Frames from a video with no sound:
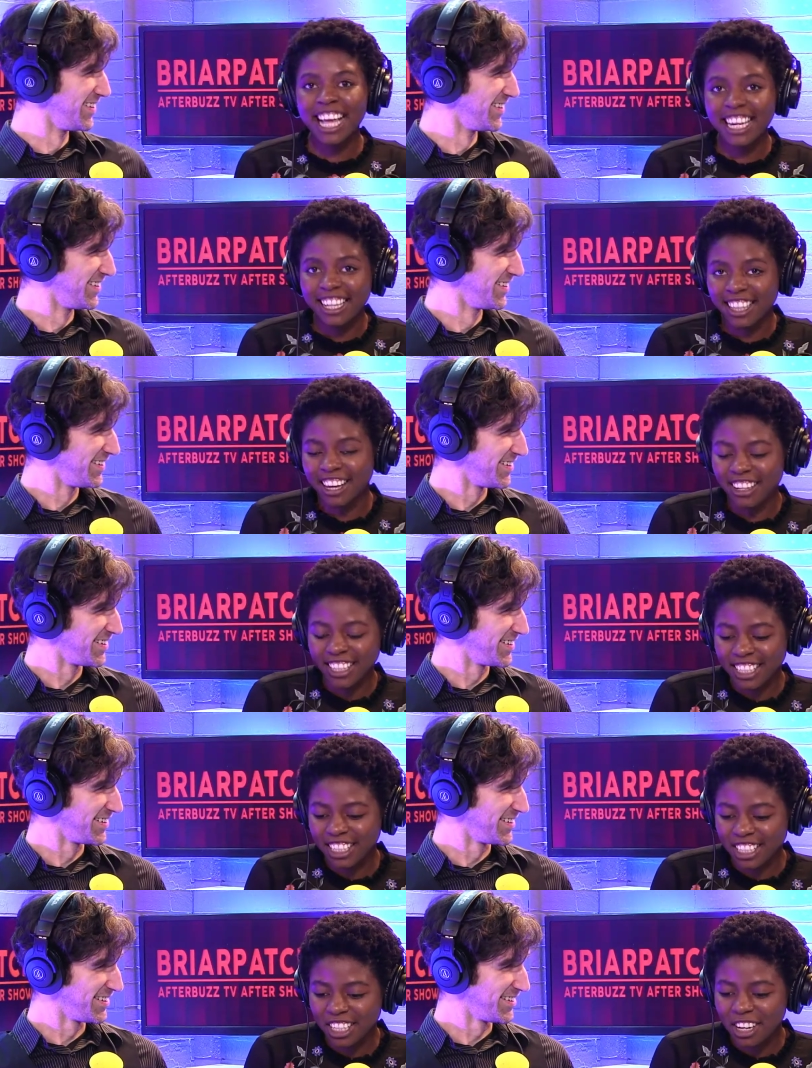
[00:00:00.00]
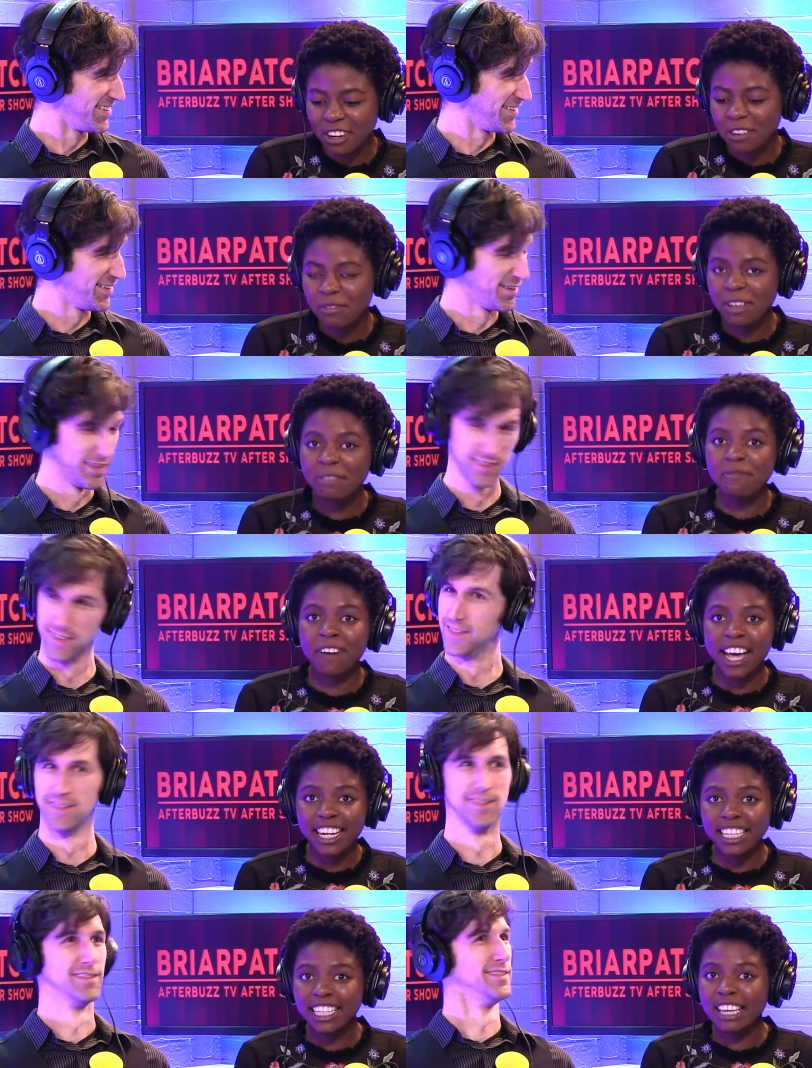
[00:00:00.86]
Speaker 1: anything on this show. We
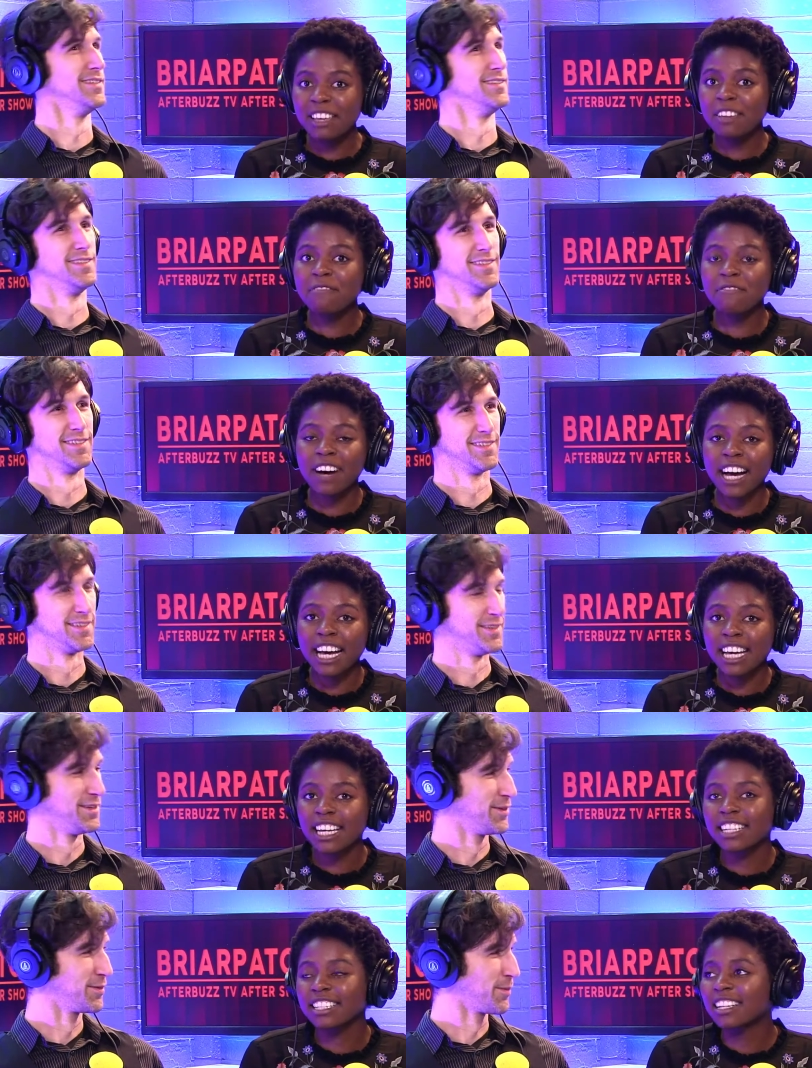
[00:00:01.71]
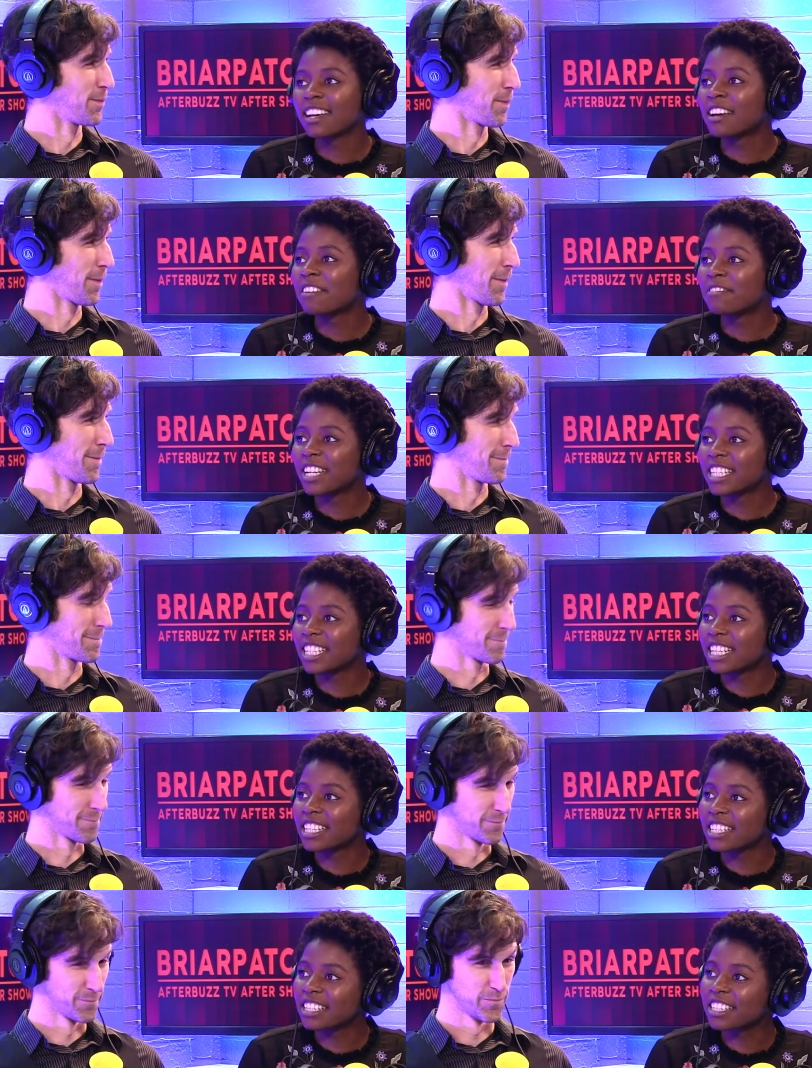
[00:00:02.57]
finally find
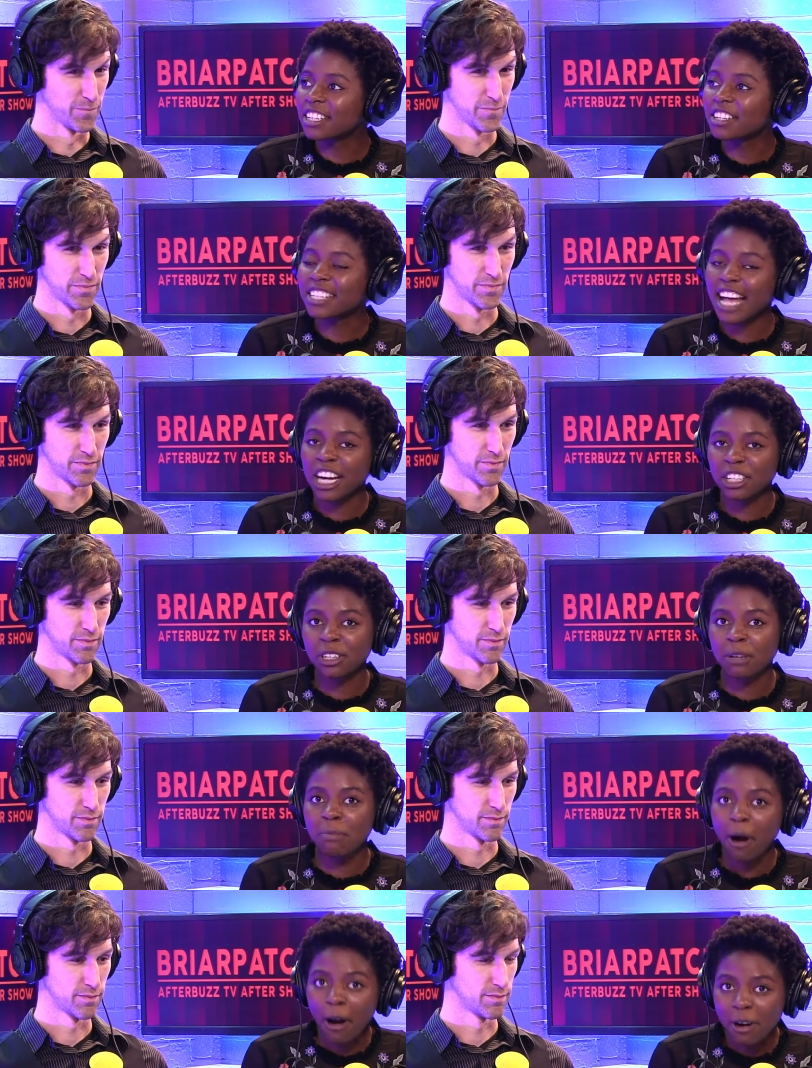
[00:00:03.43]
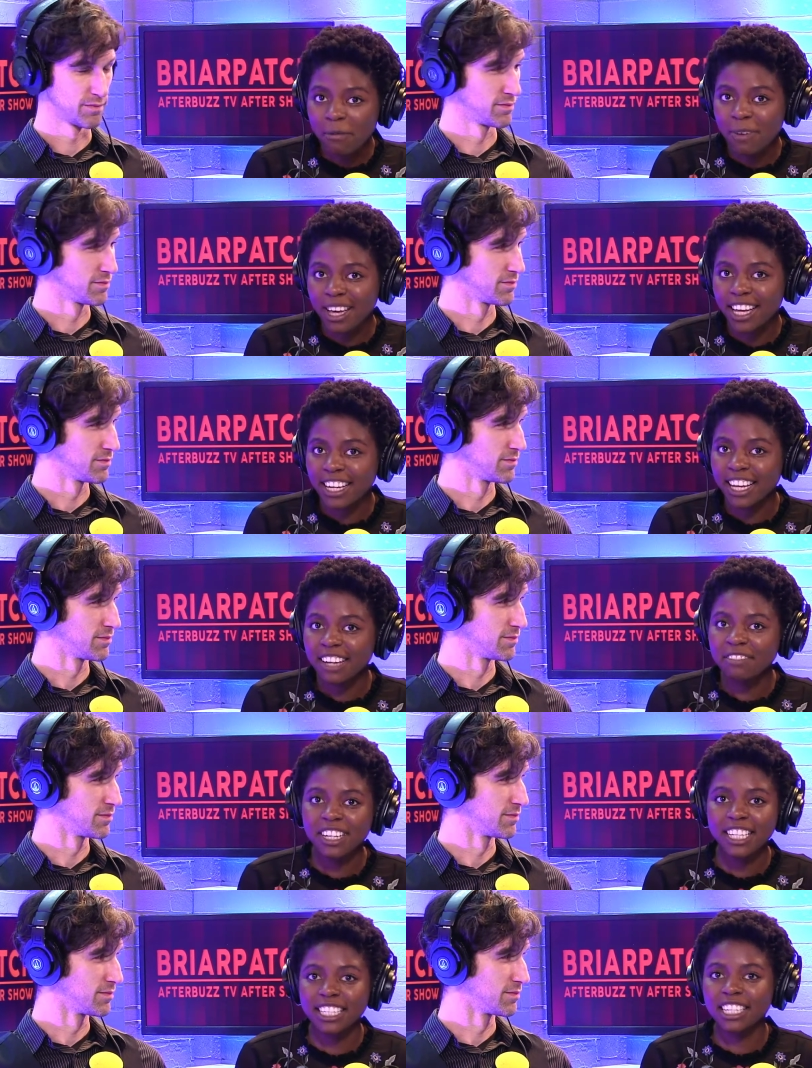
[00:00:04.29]
Felicity's sister's actual apartment,
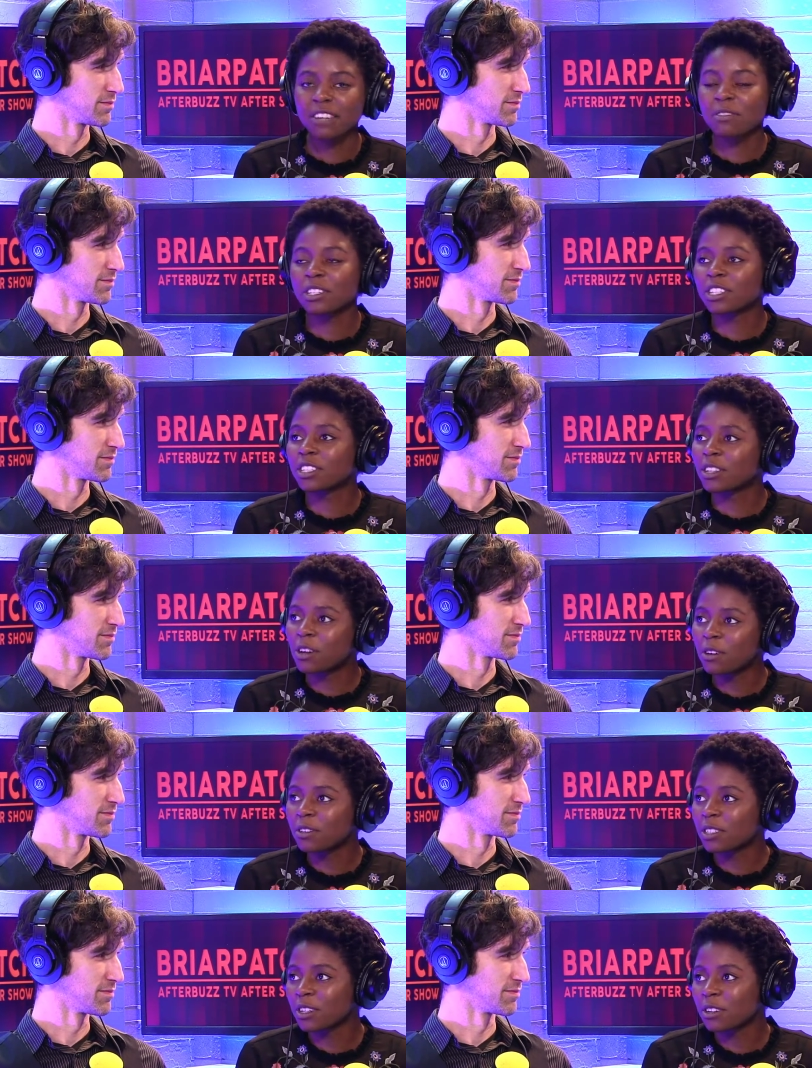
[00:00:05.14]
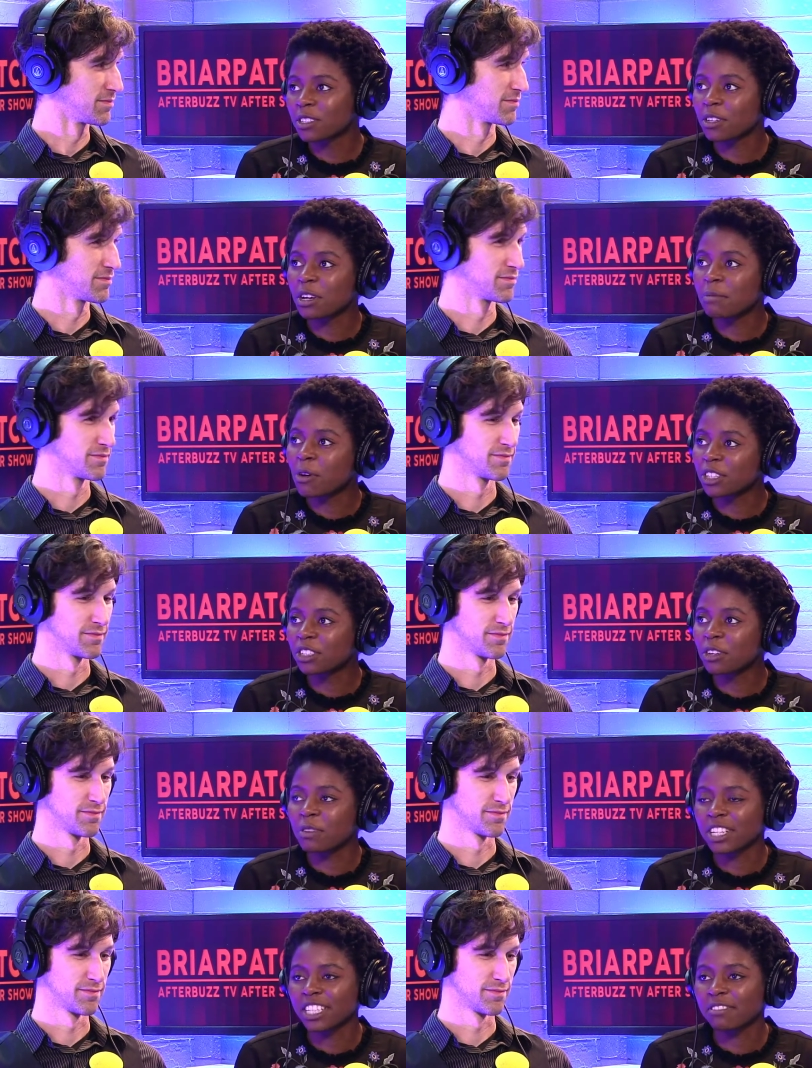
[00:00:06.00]
and Felicity was so
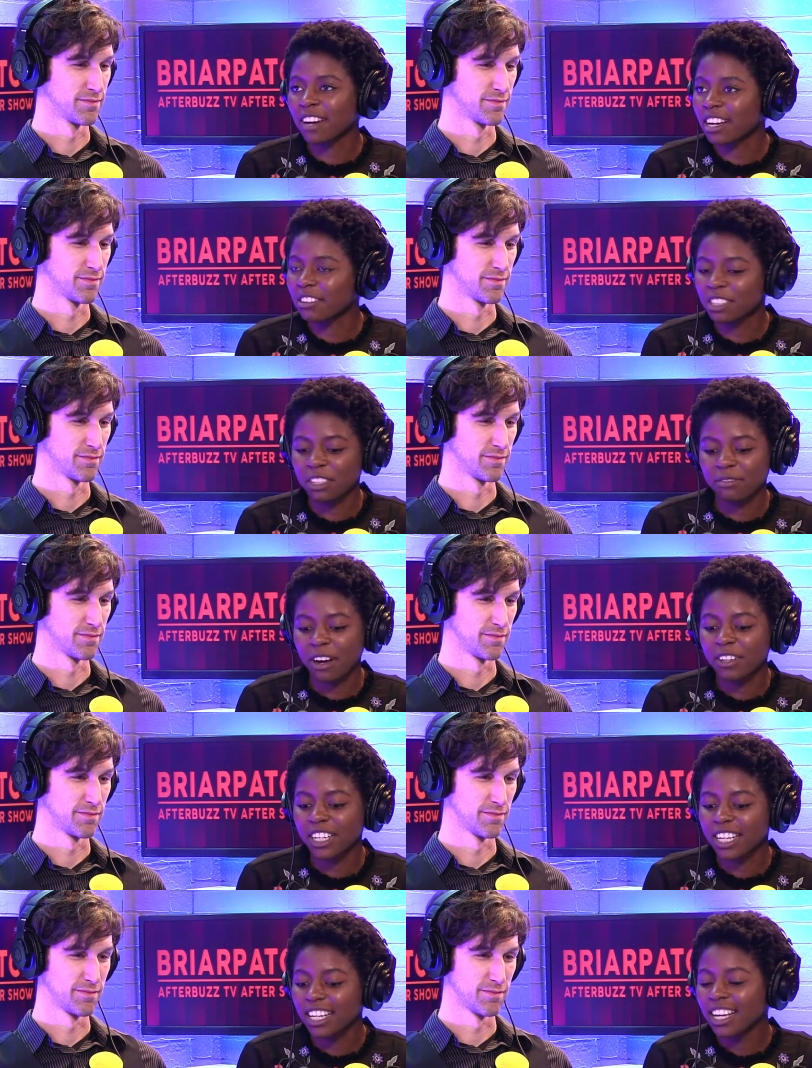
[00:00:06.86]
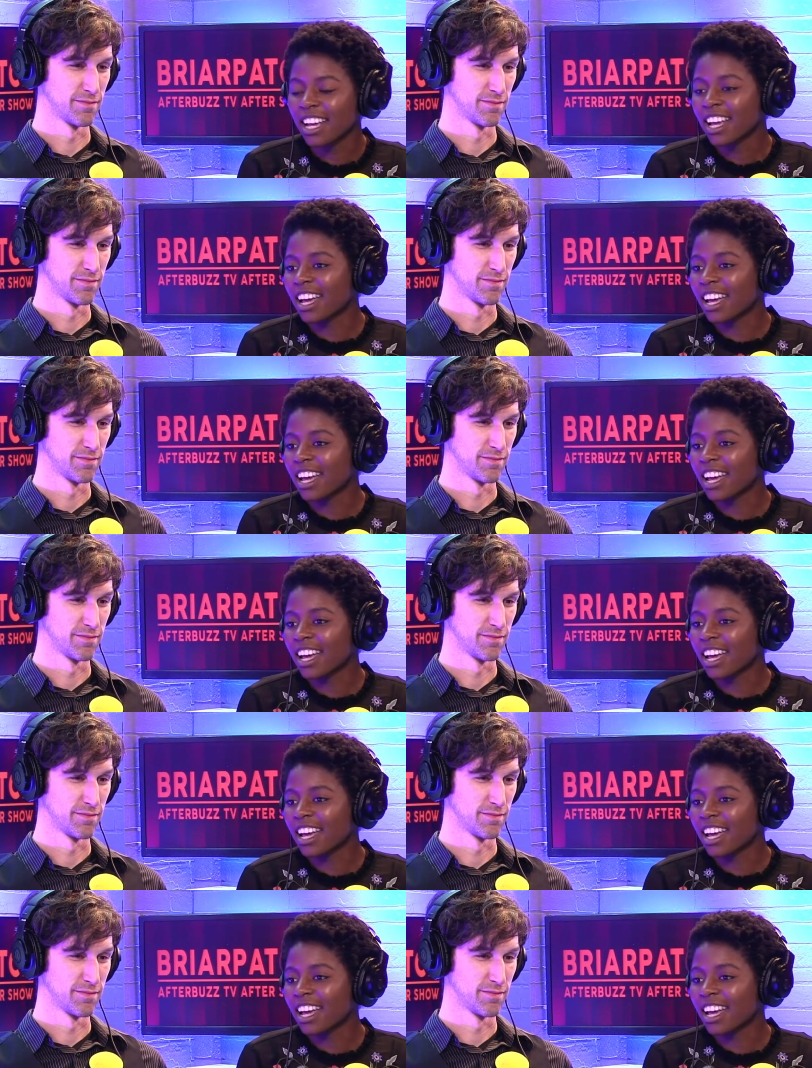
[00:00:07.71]
emotional when she found it.